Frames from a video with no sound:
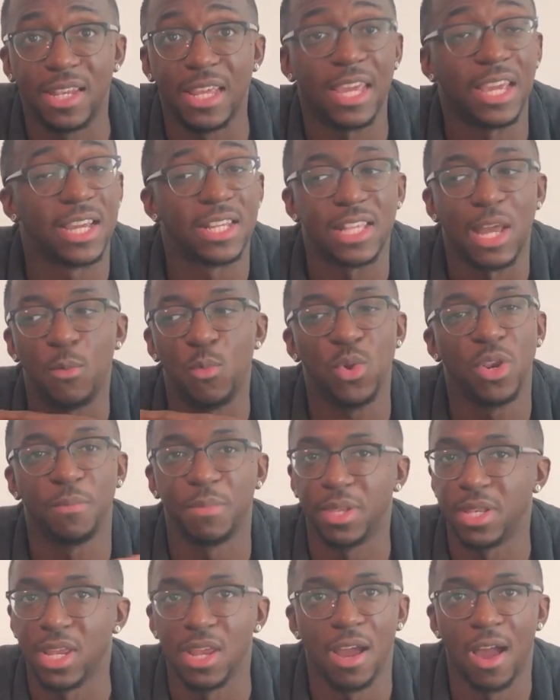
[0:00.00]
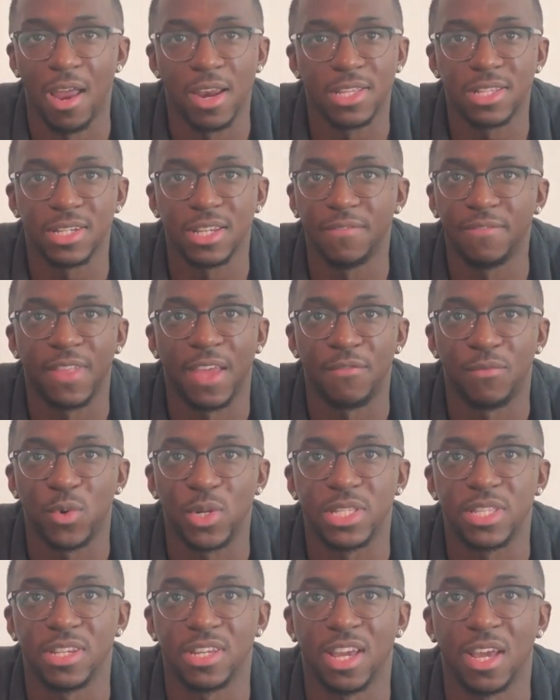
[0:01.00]
because I wouldn't be there, honestly, if that voice
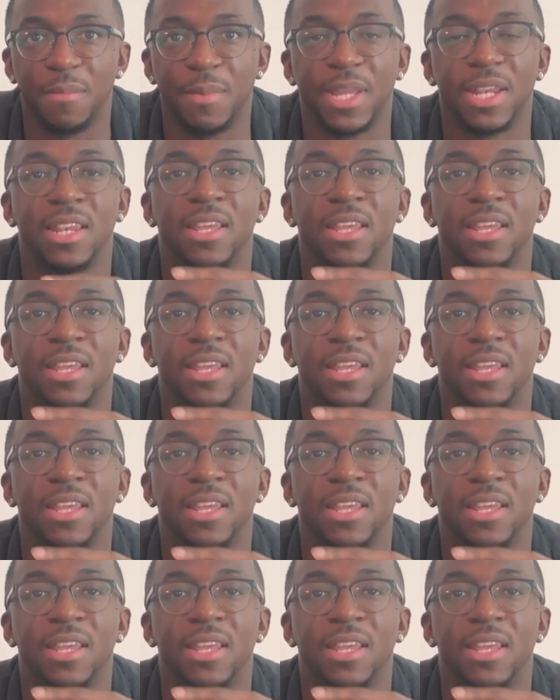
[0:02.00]
didn't come in.